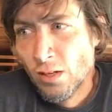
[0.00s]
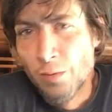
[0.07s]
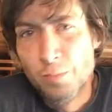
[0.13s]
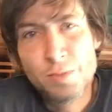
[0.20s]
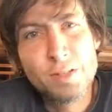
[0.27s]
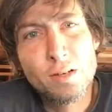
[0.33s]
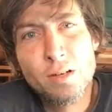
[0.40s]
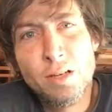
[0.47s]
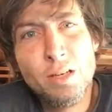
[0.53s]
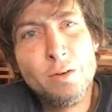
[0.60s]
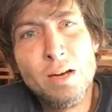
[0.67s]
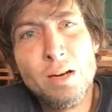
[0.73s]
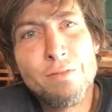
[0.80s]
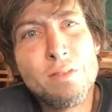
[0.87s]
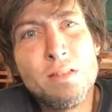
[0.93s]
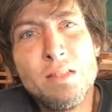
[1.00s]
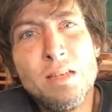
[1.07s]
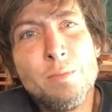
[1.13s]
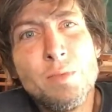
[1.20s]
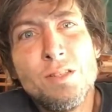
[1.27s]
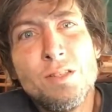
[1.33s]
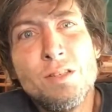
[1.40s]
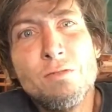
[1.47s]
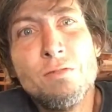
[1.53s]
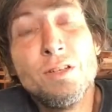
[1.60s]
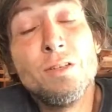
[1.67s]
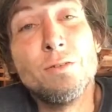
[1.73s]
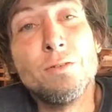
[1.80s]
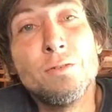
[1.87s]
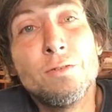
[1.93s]
I'm sorry you have the demons you
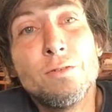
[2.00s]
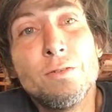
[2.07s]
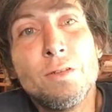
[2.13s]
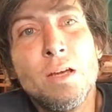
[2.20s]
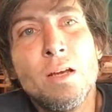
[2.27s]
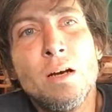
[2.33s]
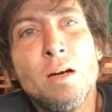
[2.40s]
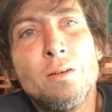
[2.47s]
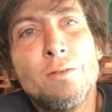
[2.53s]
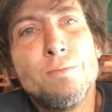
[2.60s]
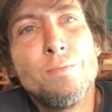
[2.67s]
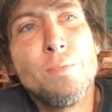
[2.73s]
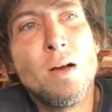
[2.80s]
do, you know.